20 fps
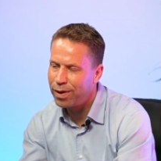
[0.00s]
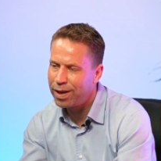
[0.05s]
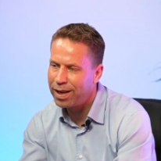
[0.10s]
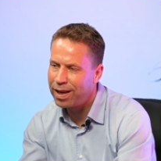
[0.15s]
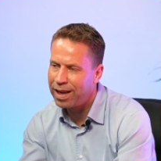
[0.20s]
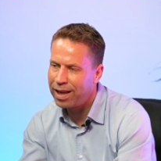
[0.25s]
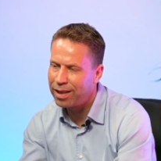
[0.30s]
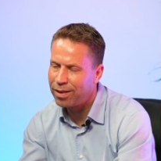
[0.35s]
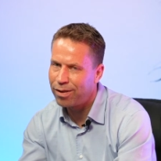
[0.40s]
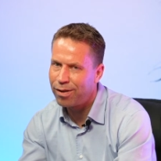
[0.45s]

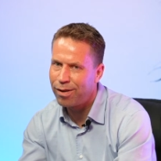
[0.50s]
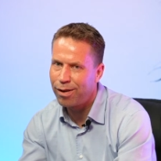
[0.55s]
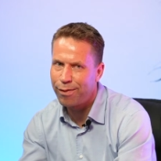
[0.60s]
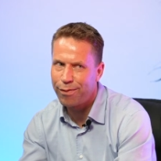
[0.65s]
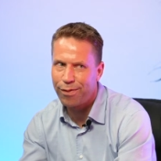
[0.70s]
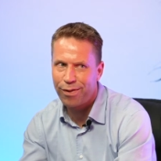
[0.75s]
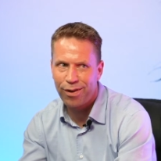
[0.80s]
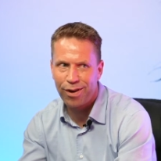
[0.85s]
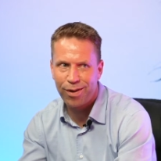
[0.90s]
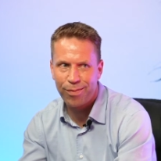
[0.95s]
in the Gulf
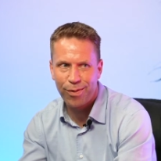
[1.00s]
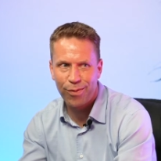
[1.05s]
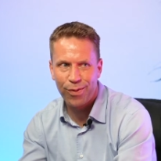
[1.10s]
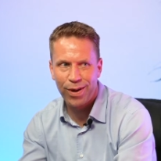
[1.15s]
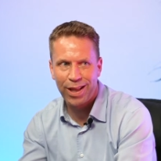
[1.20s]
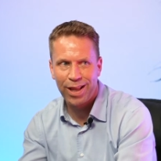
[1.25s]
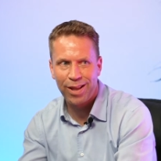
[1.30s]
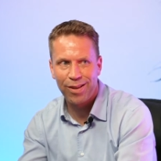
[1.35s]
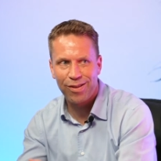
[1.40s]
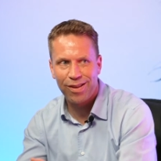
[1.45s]
Harbor,
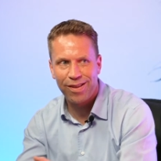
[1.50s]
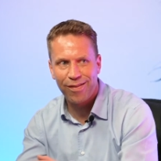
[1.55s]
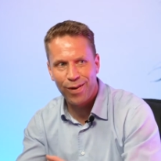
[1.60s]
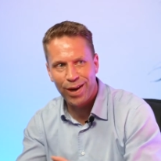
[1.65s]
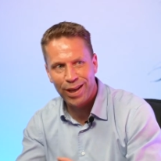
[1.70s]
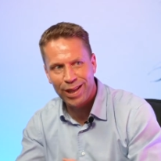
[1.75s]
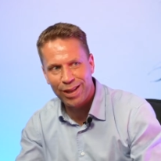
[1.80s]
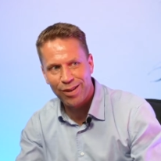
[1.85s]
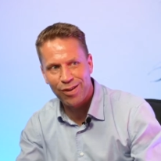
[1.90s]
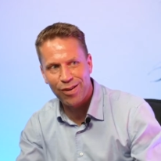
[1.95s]

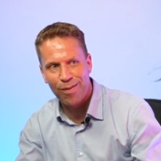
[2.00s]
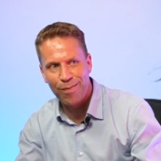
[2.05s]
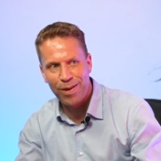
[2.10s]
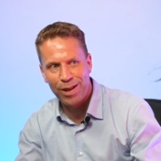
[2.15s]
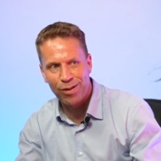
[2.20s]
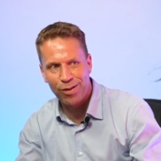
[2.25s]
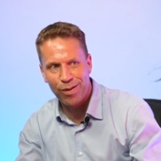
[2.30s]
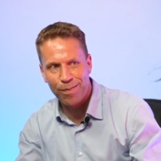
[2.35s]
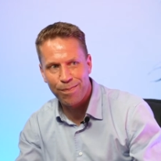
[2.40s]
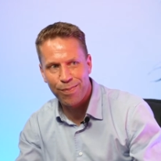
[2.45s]
waiting to come
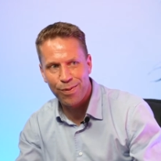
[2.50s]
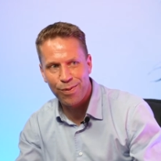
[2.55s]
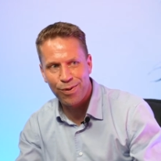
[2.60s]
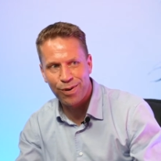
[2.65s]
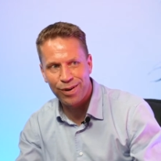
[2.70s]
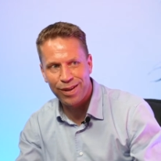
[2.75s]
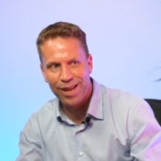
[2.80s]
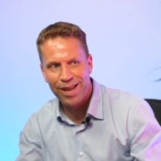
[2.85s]
into the port,